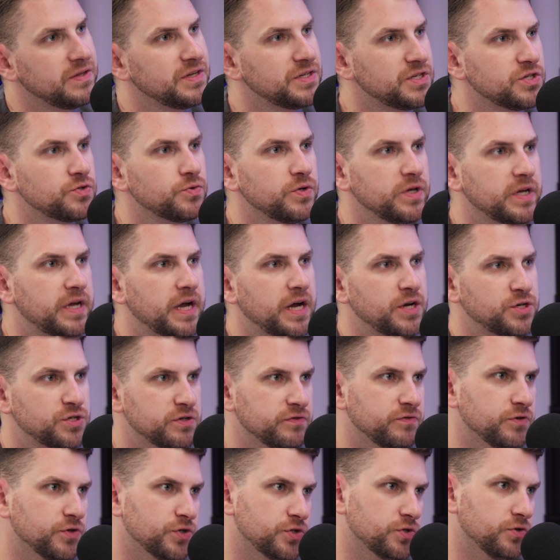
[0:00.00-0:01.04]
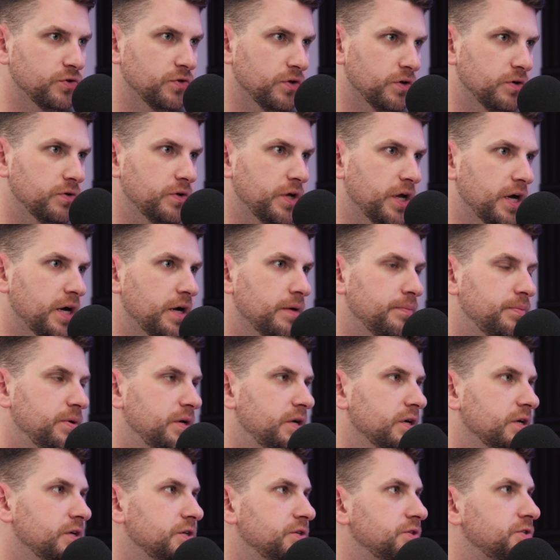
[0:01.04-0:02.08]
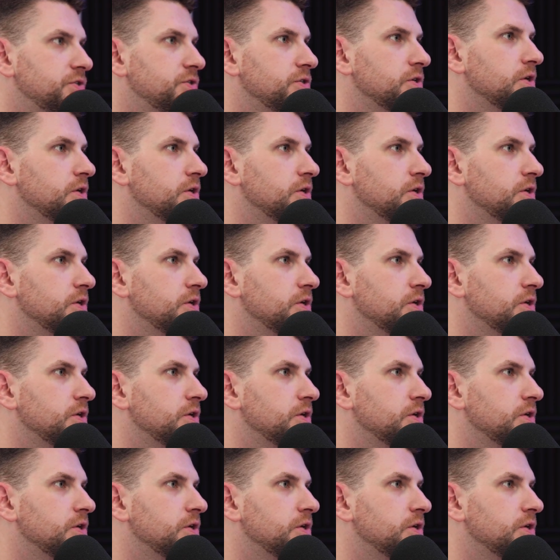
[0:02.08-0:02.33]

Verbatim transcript: a lot of— This is really controversial though, yeah, because people